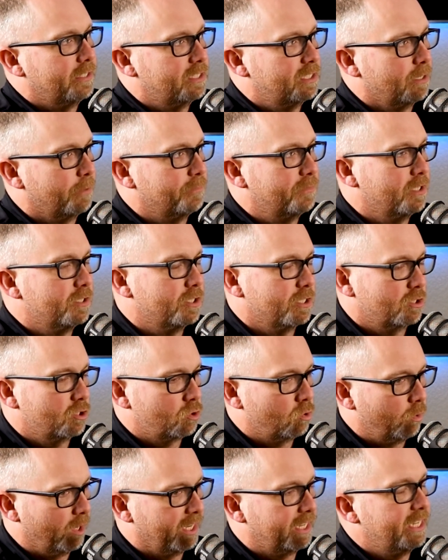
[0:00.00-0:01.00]
It's something
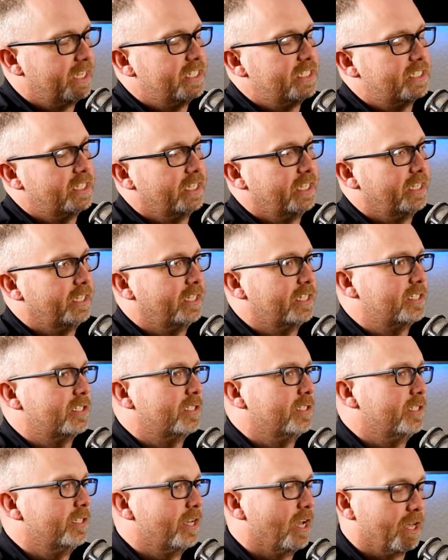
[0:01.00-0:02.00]
just quick, easy.
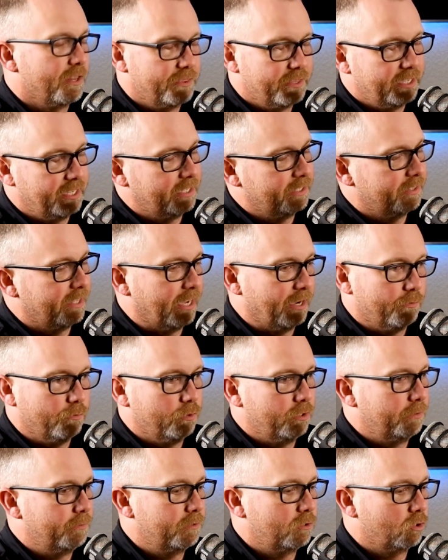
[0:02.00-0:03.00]
It's nothing that
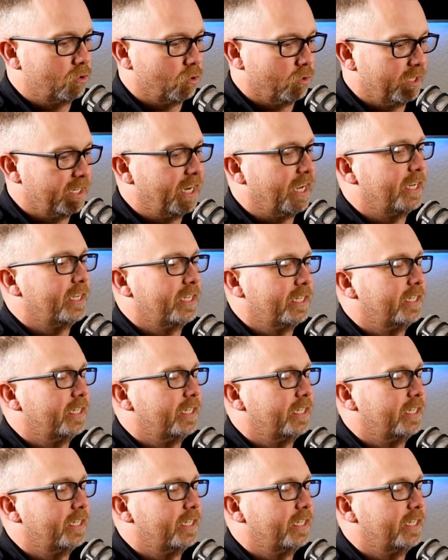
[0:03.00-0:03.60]
would create